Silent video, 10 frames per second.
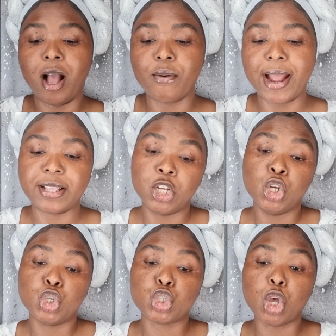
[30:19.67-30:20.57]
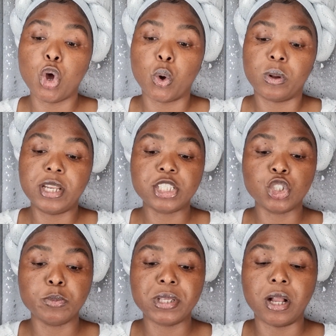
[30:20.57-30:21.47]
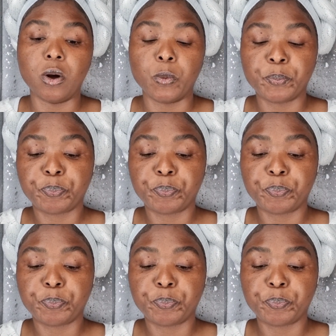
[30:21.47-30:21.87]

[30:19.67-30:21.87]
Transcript: All right. So listen to me now.